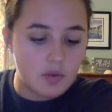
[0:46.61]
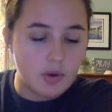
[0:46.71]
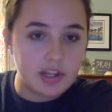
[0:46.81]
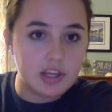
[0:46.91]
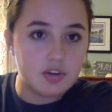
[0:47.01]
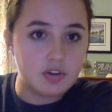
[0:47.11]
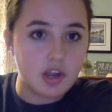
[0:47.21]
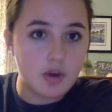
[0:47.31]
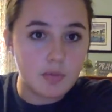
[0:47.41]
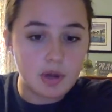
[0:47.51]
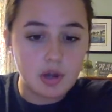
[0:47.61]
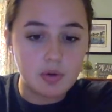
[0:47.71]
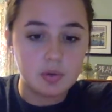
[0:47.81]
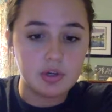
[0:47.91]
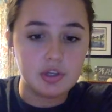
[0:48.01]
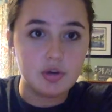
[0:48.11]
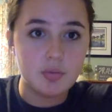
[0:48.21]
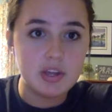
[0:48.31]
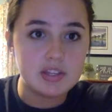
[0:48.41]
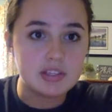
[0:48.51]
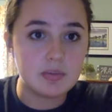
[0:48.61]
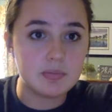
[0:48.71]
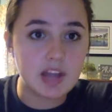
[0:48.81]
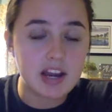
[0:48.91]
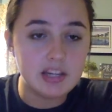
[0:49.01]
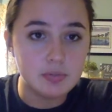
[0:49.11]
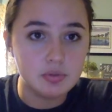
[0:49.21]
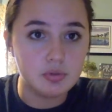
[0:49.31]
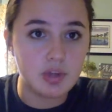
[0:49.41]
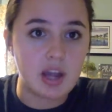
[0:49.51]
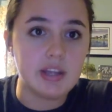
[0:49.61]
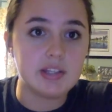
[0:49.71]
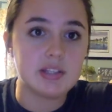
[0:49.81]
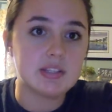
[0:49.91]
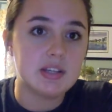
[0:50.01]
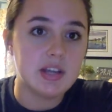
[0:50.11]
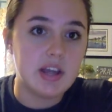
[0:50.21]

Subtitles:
right here in your elbow or in your wrist some tiny blue lines.